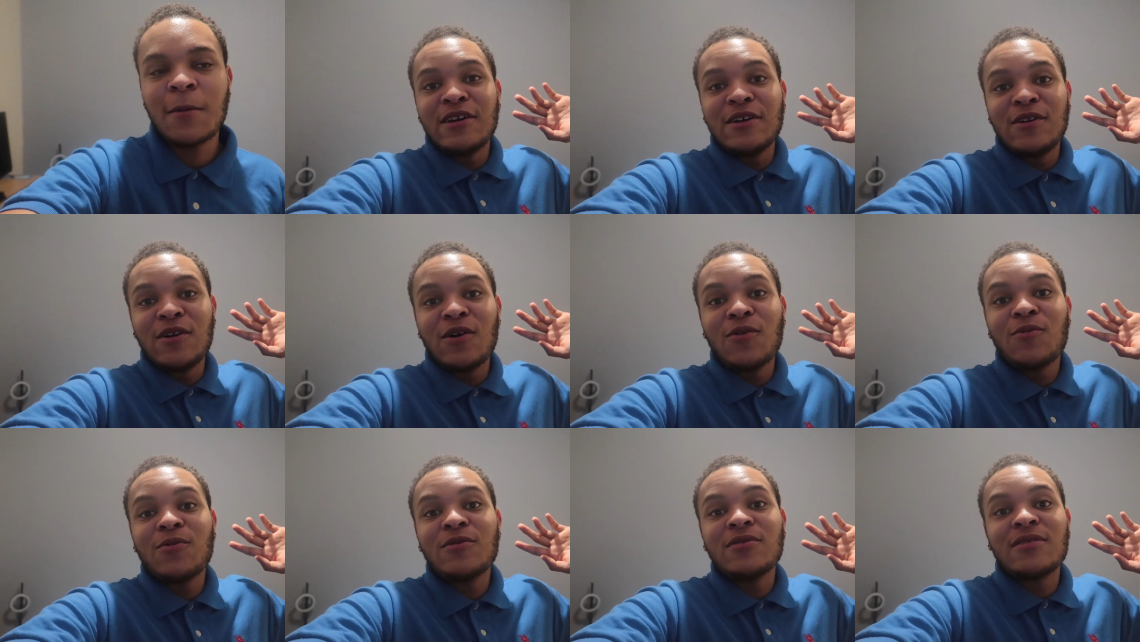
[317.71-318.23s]
You
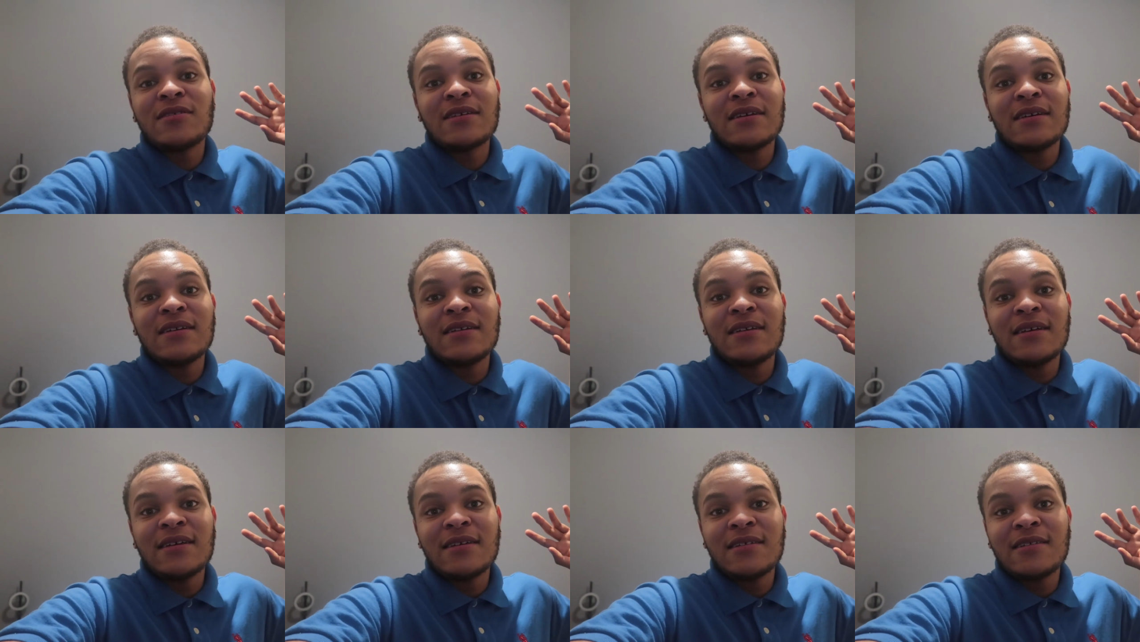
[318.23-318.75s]
lot will
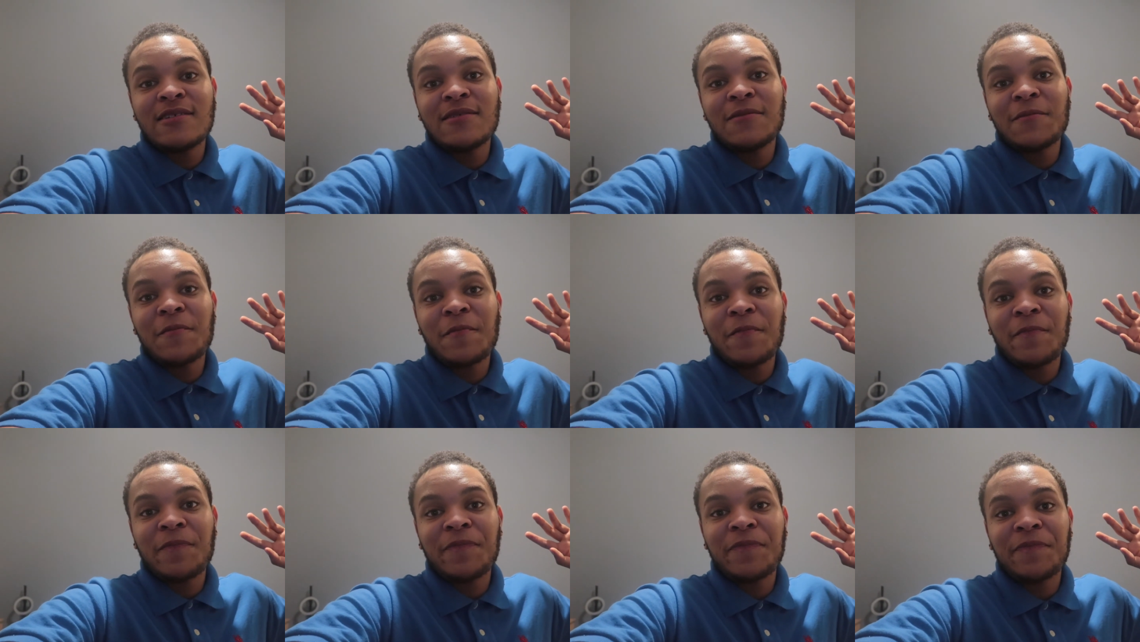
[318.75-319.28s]
see this
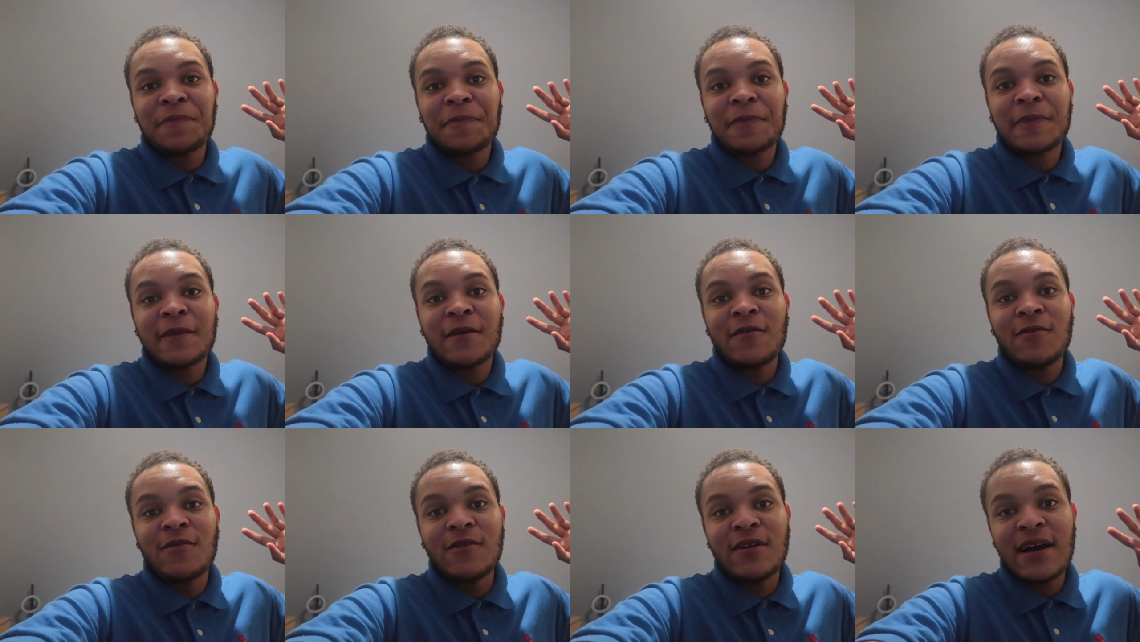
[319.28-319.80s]

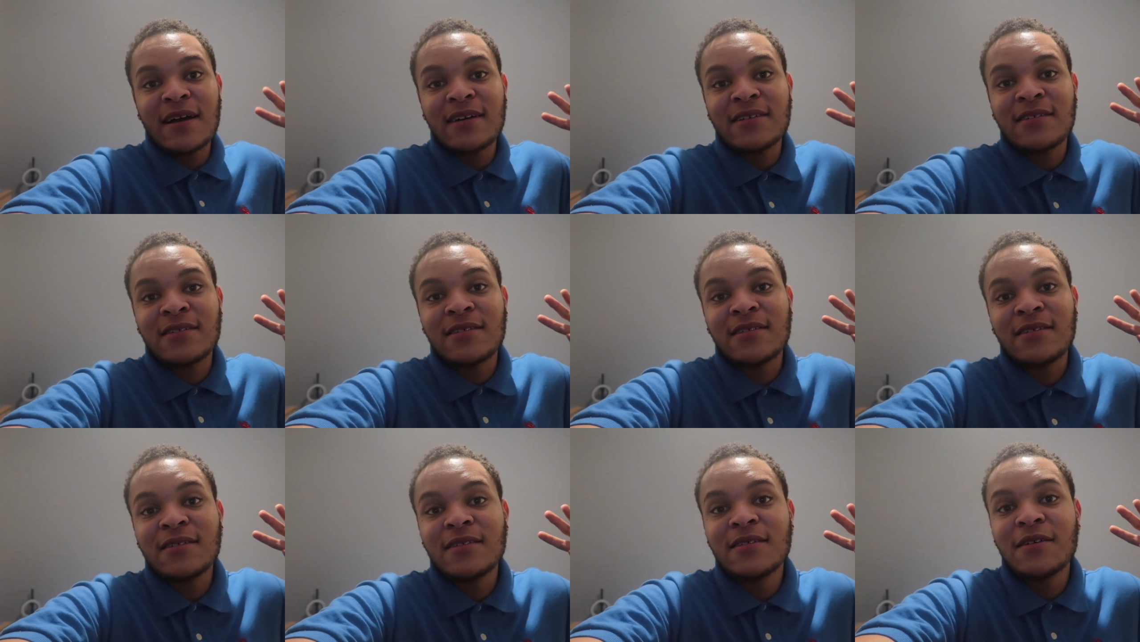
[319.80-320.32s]

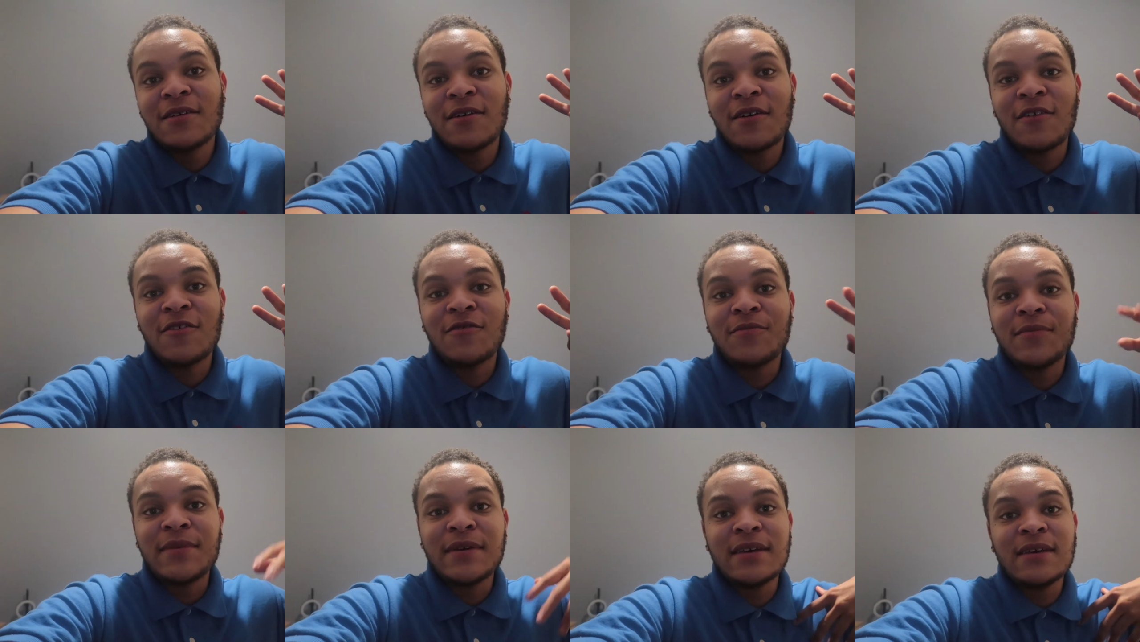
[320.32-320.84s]
reaction
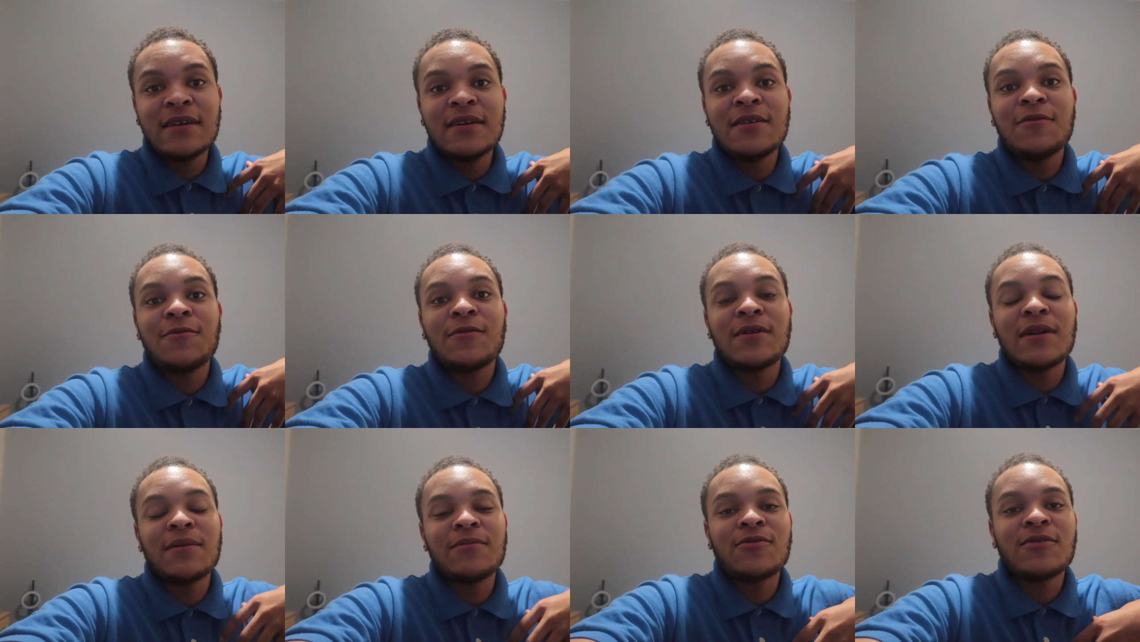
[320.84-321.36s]
of me
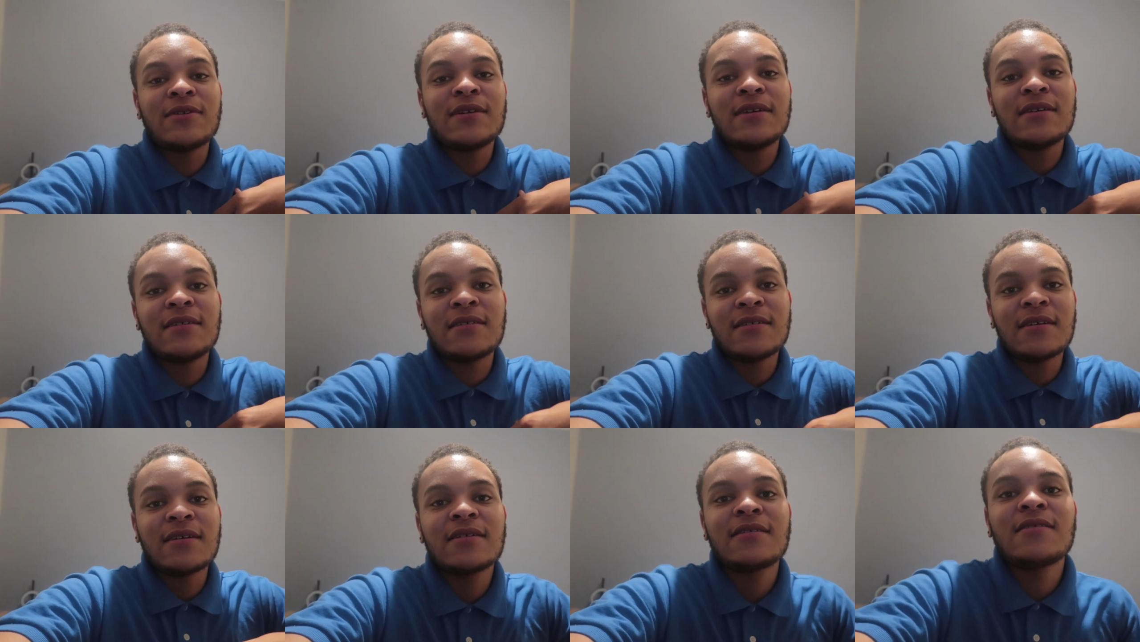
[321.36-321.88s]
when I'm
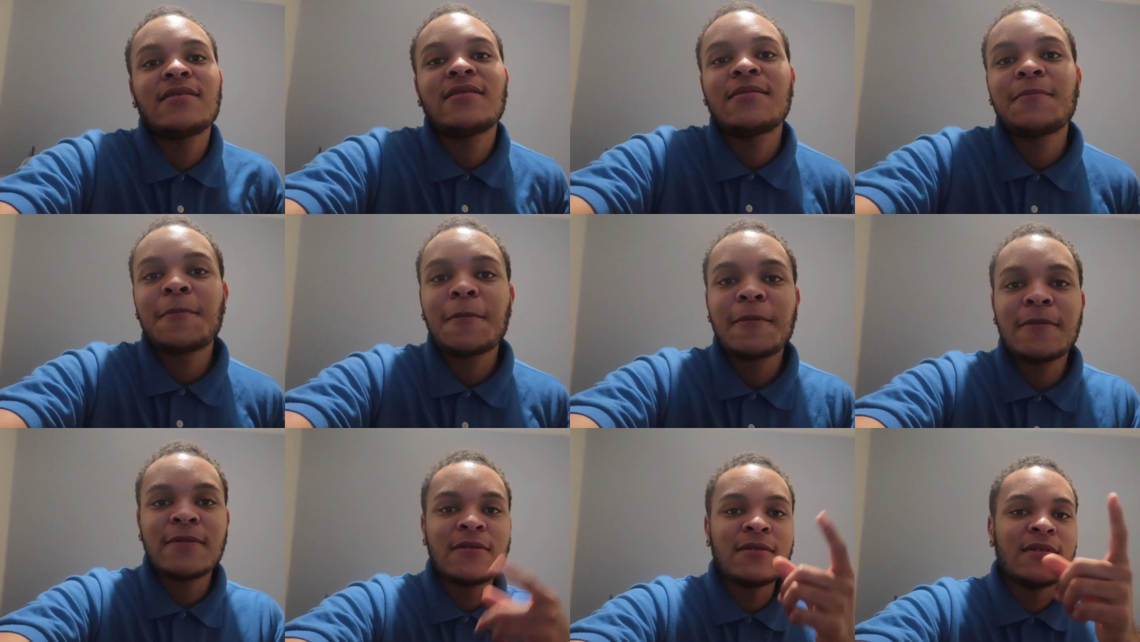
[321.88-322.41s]
26
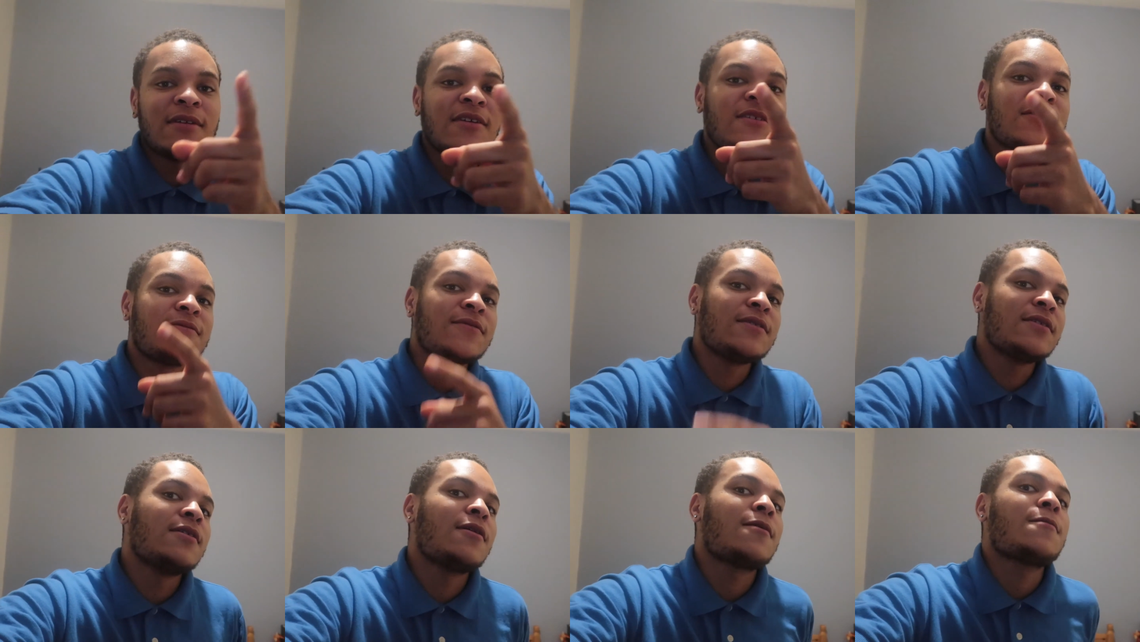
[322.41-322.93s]
to this
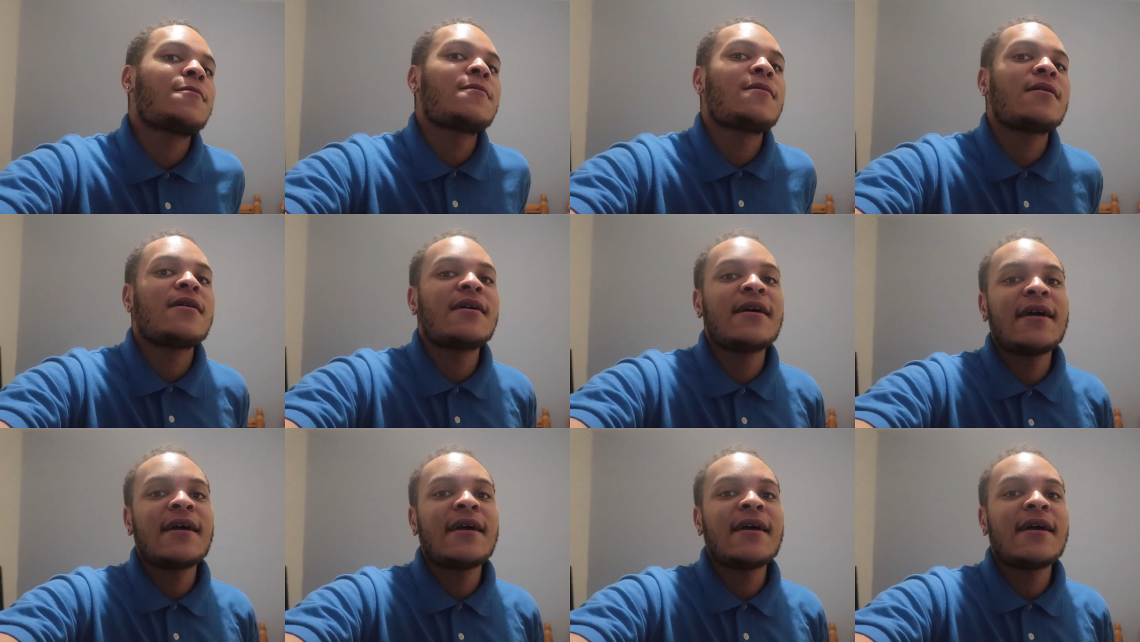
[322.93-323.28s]
video,